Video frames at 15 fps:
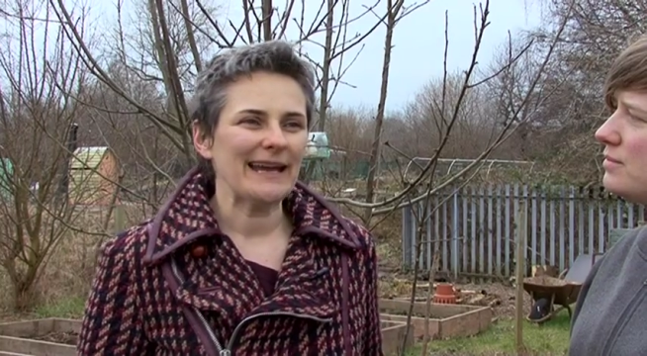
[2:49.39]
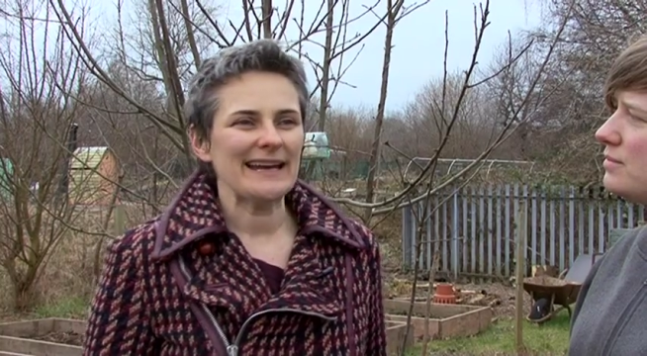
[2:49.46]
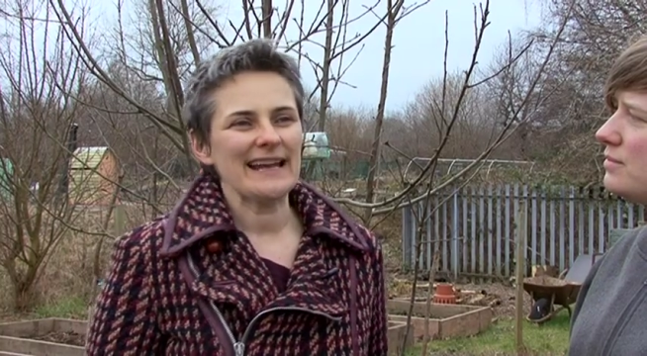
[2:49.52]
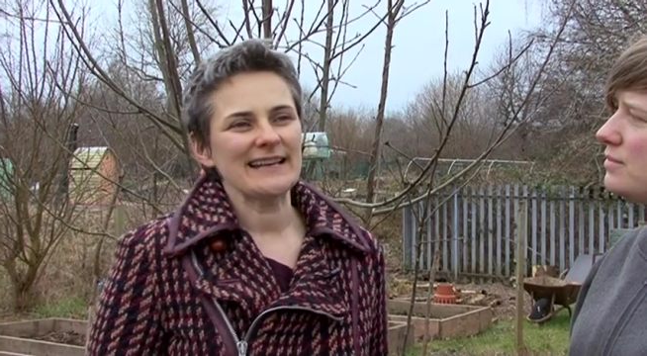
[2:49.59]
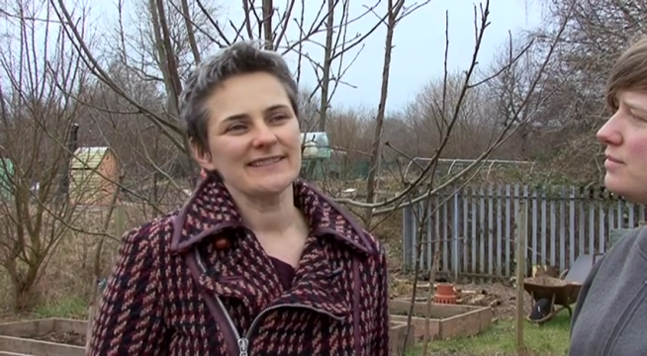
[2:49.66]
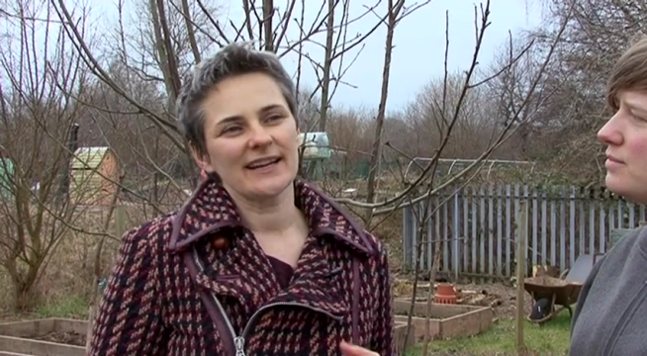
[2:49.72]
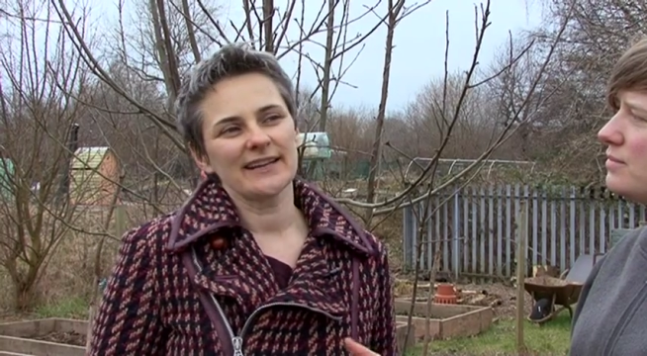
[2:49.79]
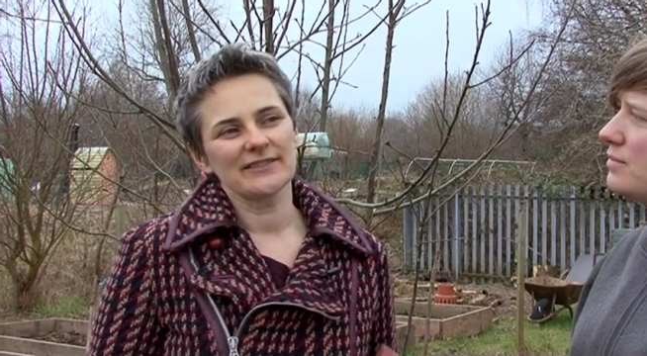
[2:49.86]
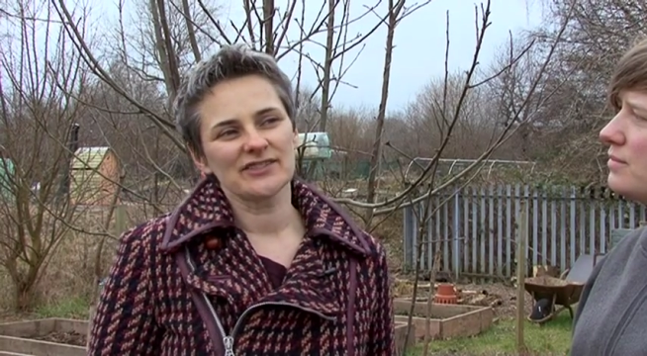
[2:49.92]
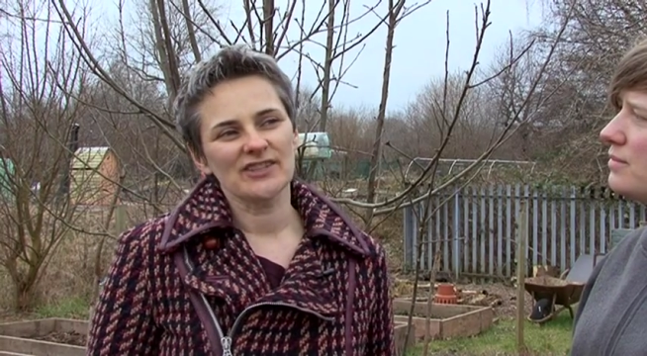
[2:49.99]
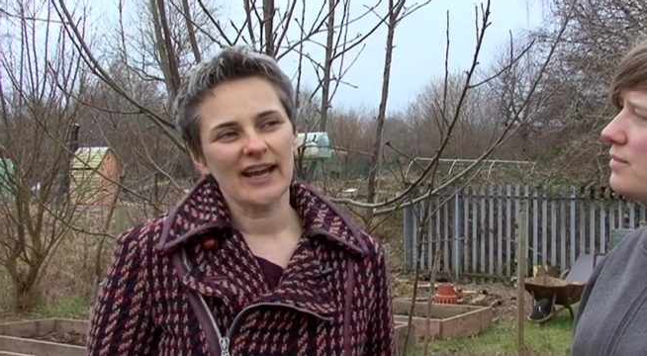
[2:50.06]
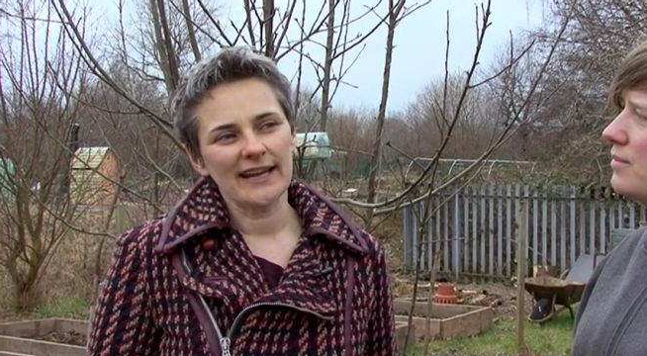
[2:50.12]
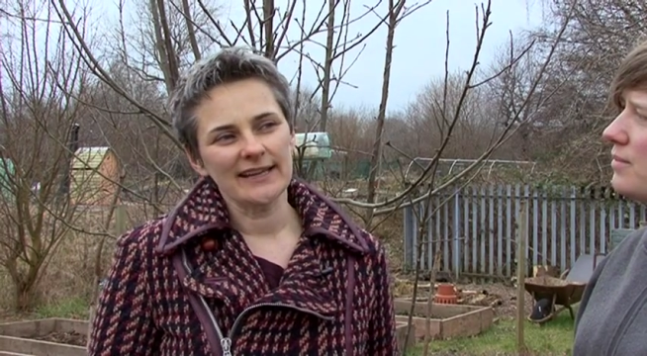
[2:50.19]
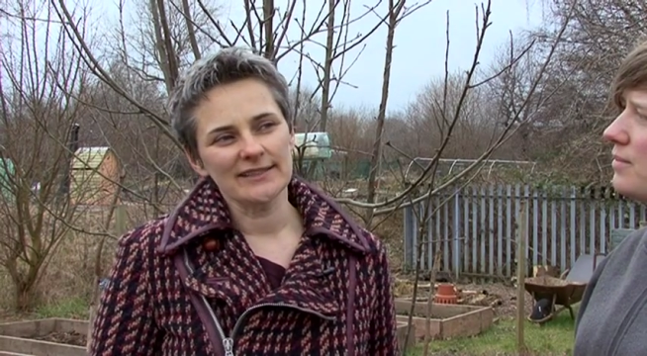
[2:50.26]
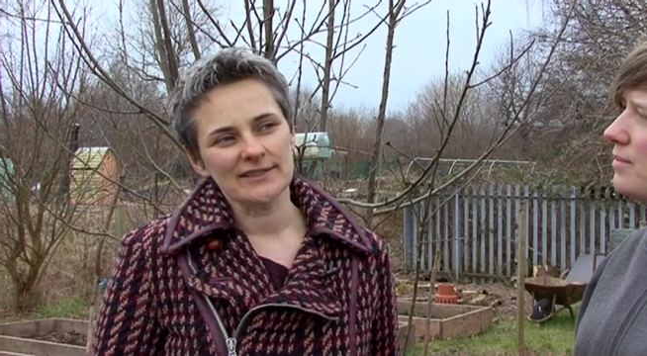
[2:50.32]
it has kind of
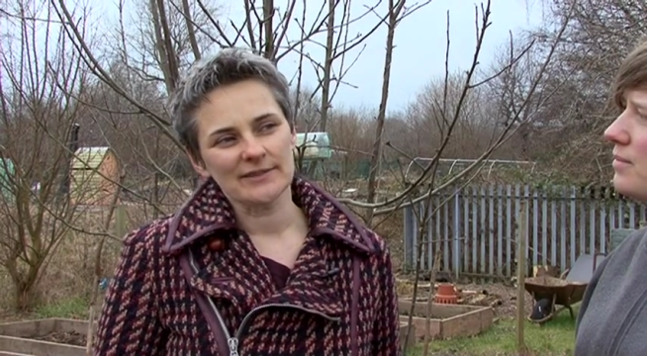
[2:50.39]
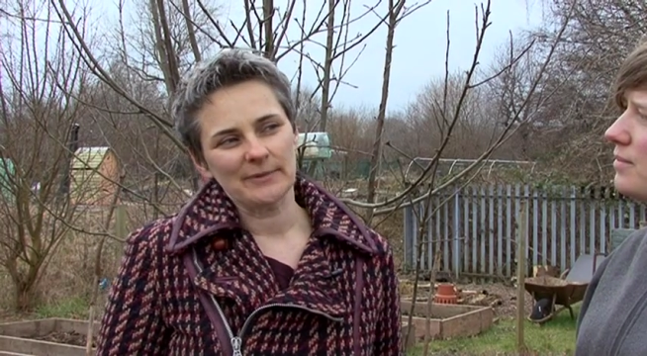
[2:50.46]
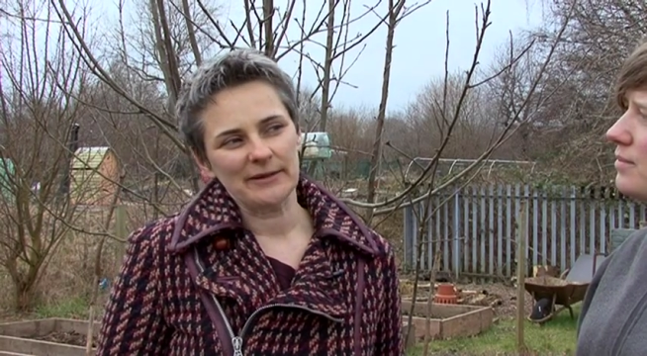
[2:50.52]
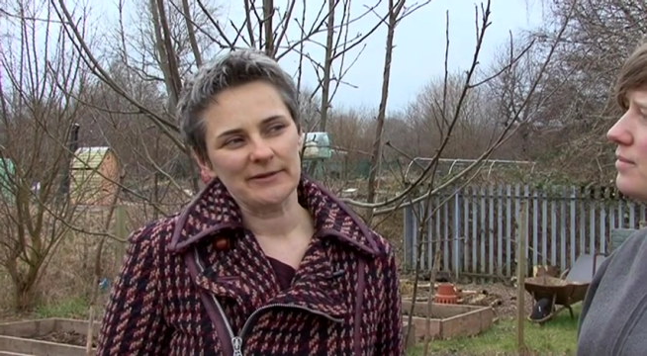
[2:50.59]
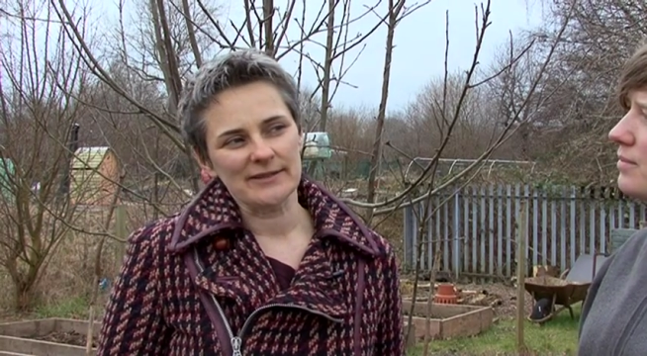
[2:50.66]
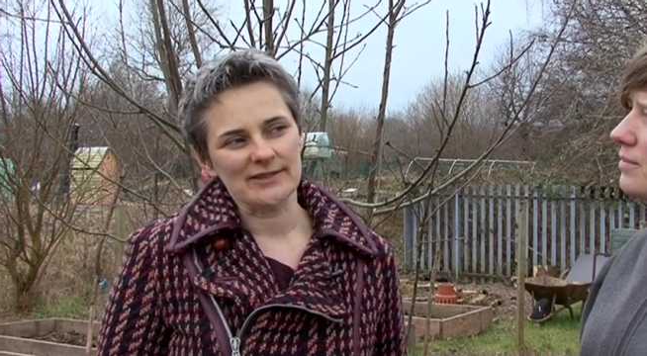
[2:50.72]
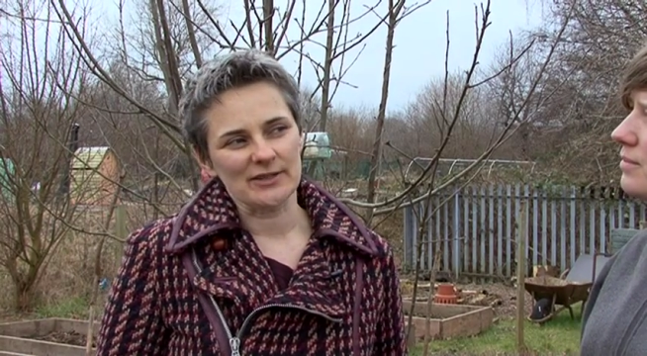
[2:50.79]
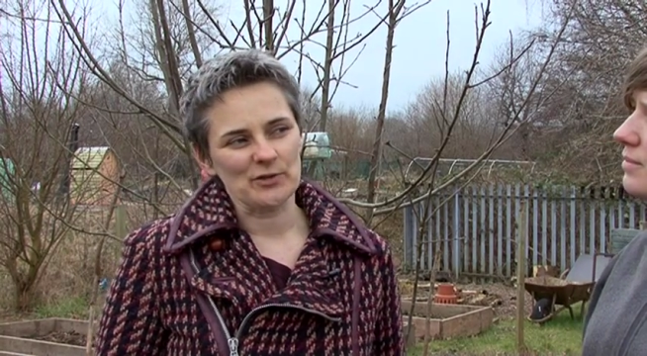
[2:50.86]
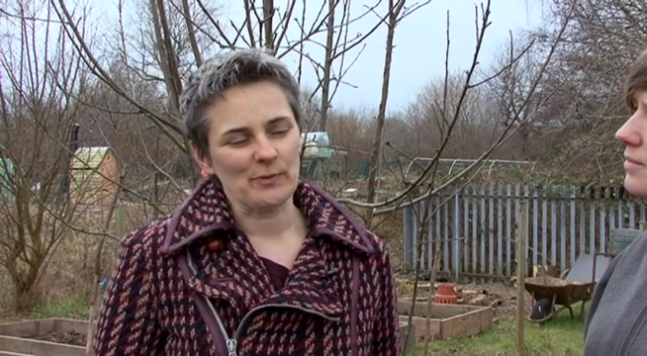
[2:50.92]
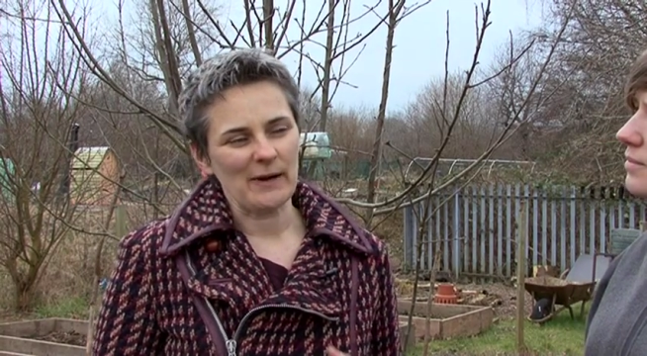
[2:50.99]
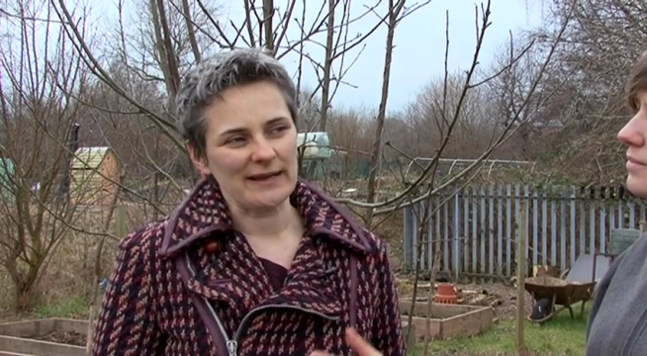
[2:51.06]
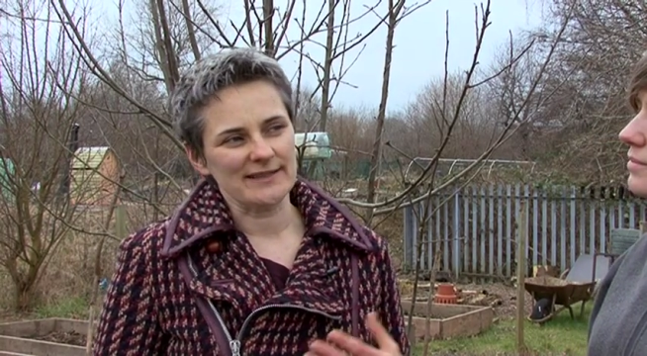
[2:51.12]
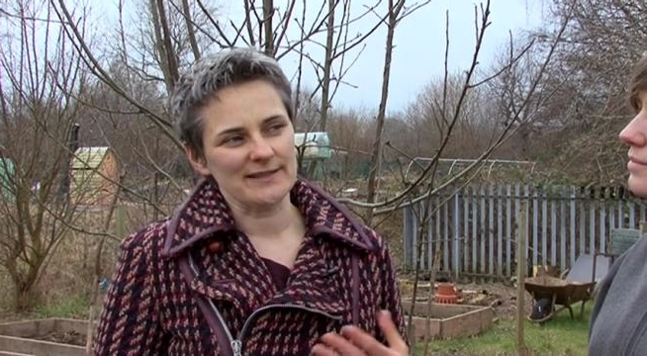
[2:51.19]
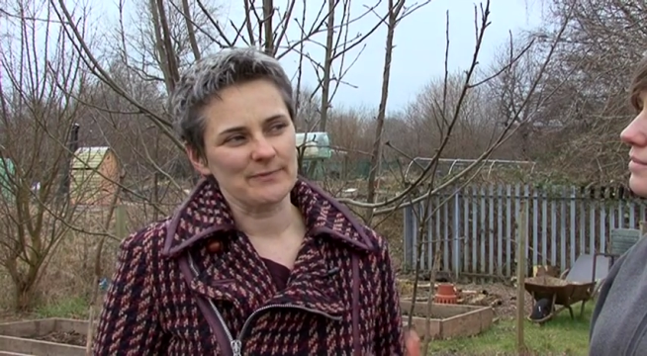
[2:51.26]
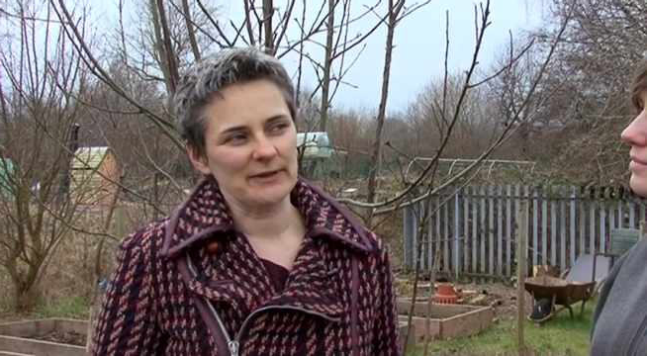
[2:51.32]
changed my research
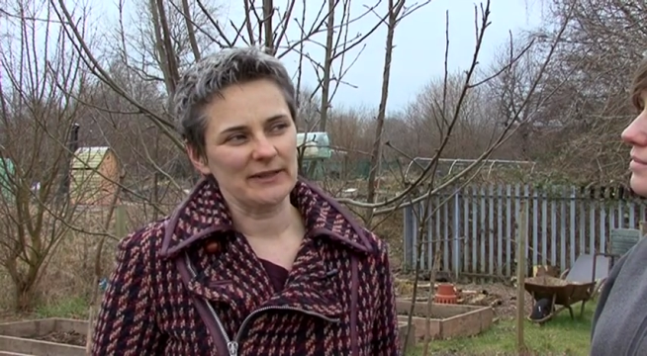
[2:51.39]
practice,